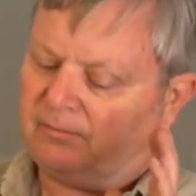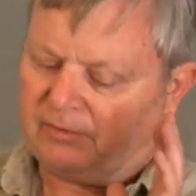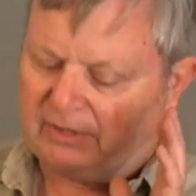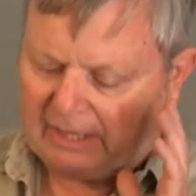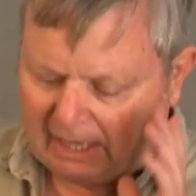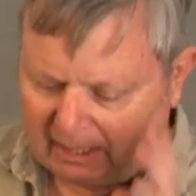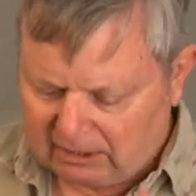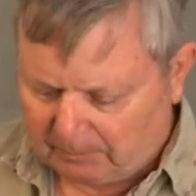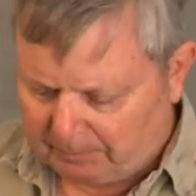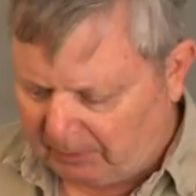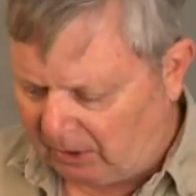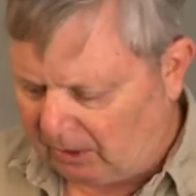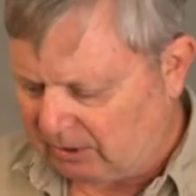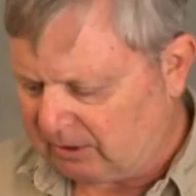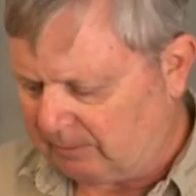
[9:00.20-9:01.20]
The other
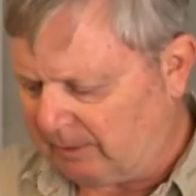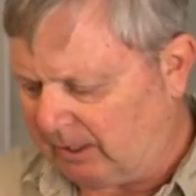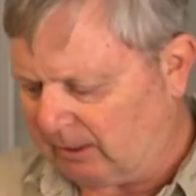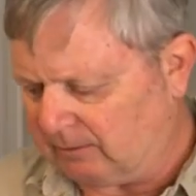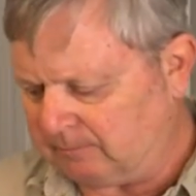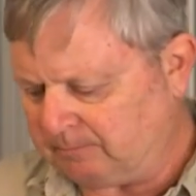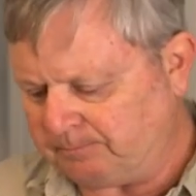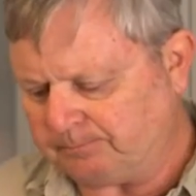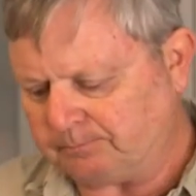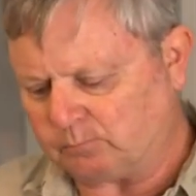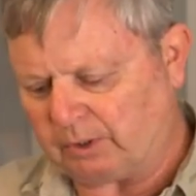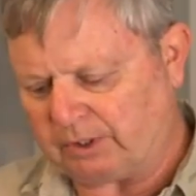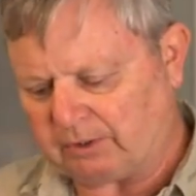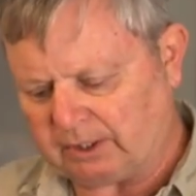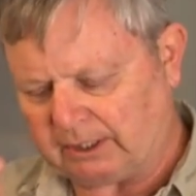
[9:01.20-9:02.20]
part about
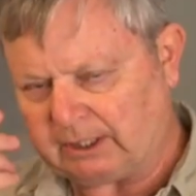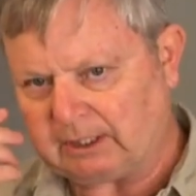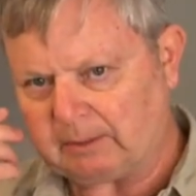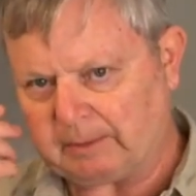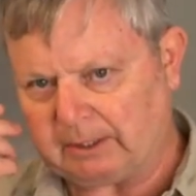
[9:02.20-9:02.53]
when thinking